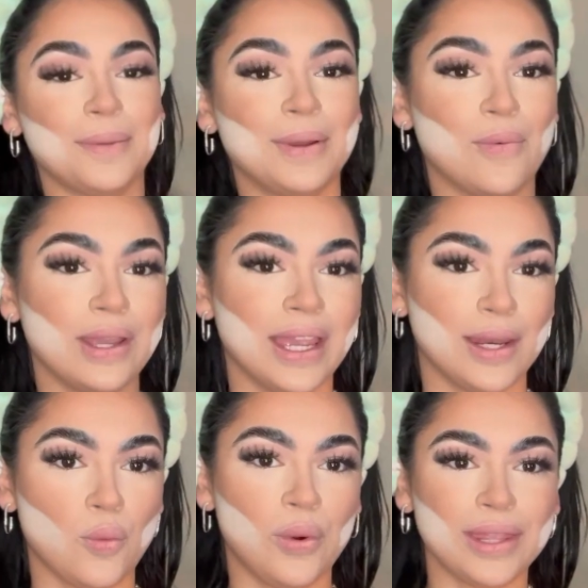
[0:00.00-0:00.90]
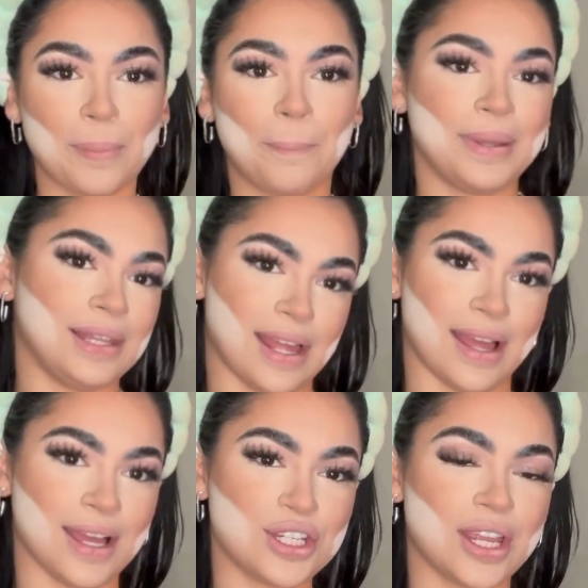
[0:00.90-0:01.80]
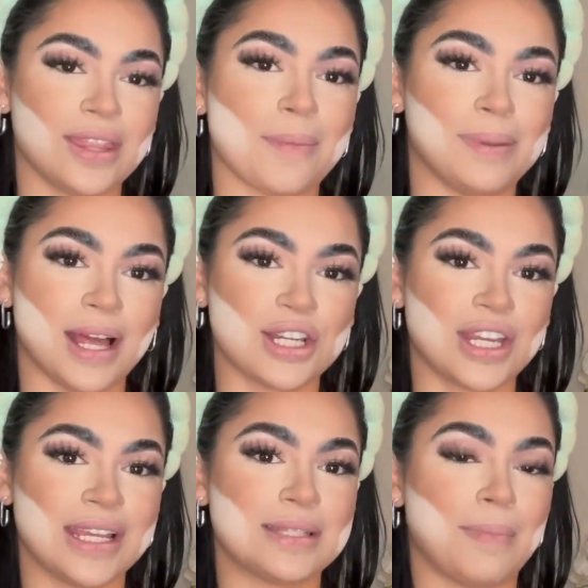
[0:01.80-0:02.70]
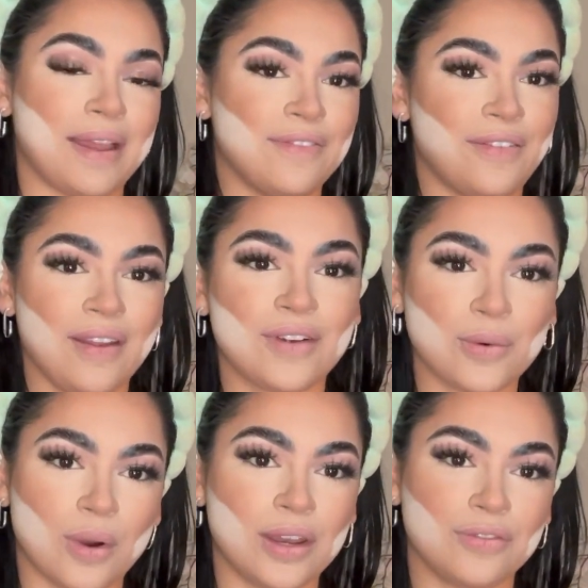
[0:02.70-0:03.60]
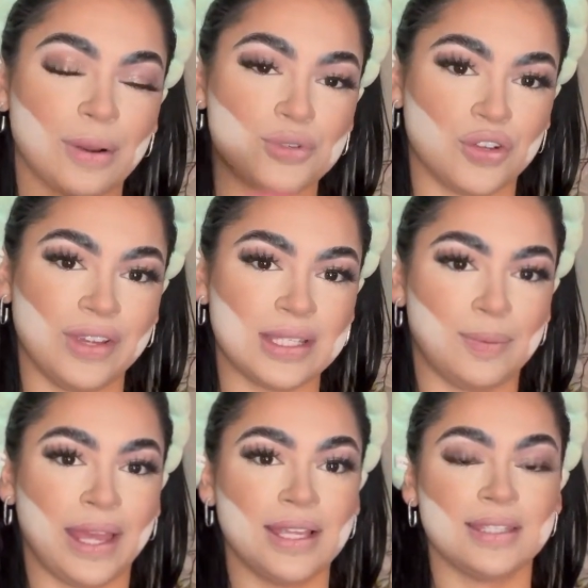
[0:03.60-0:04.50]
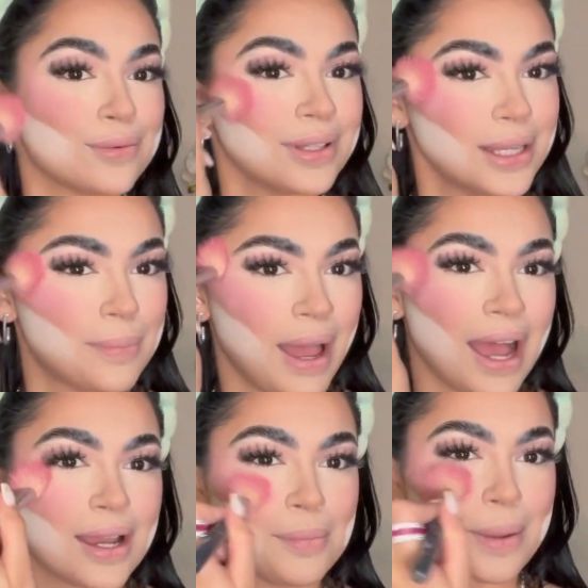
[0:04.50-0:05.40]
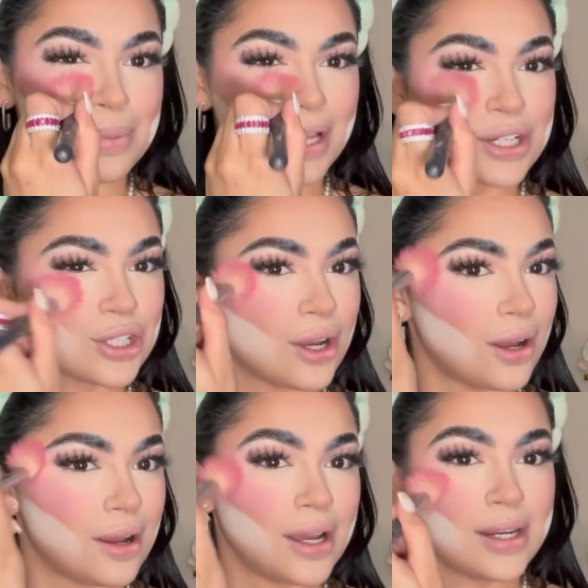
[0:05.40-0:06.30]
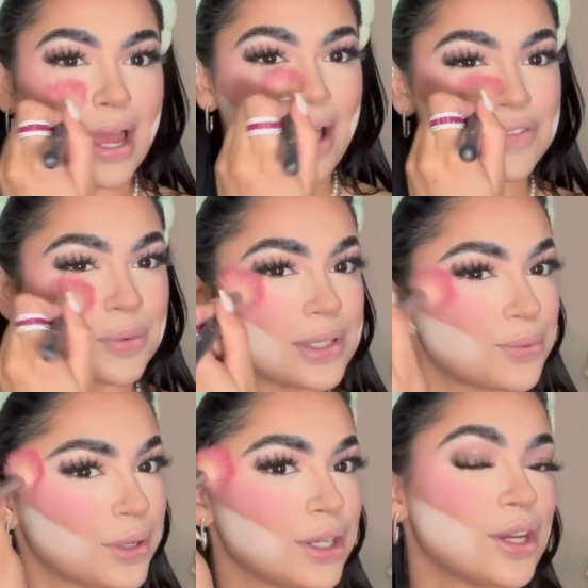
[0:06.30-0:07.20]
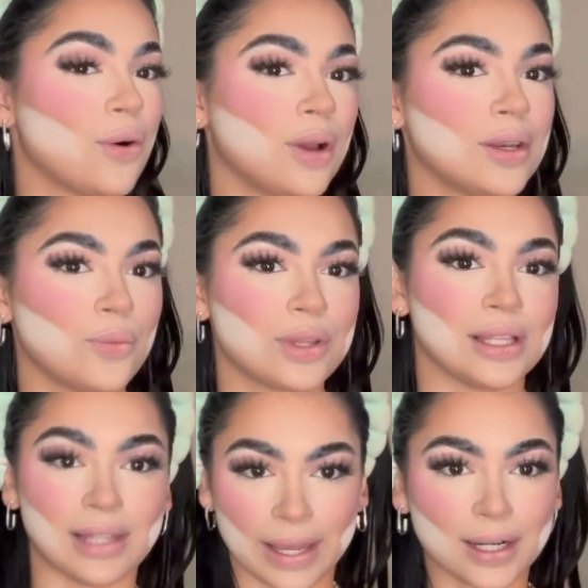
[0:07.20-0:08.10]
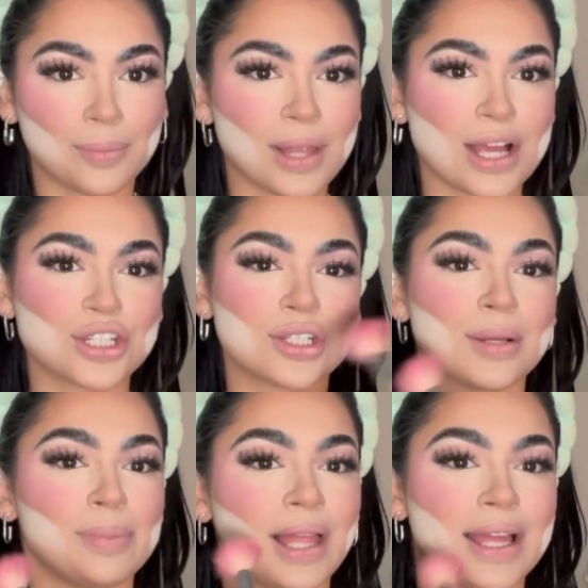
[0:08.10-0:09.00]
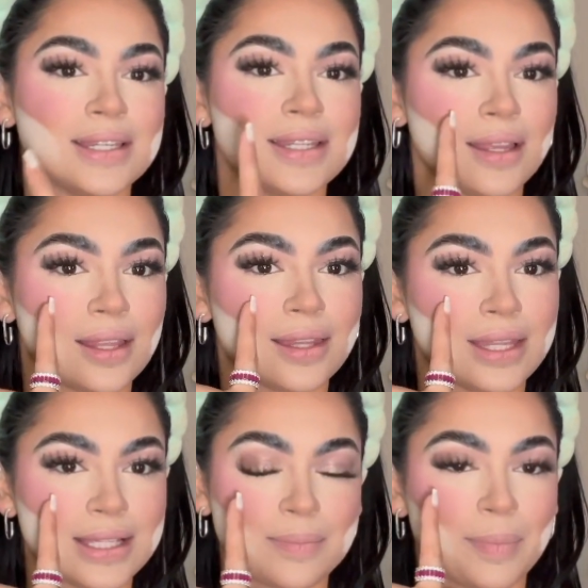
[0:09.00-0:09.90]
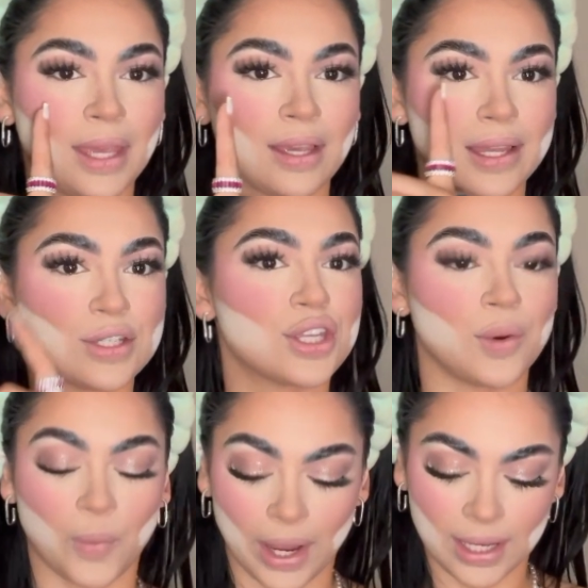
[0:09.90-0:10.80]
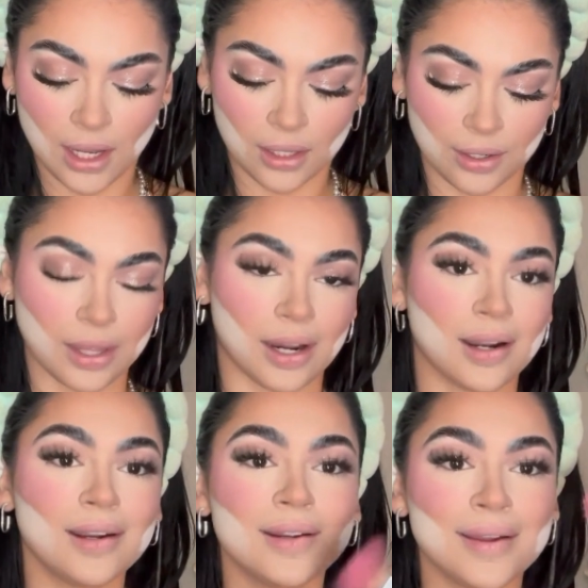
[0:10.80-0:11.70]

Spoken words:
be going in with blush, and the blush is my favorite one from Juvia's Place. I really pack my blush on. Afterwards, we're gonna go in with a lighter blush to blend this pink into the white color there.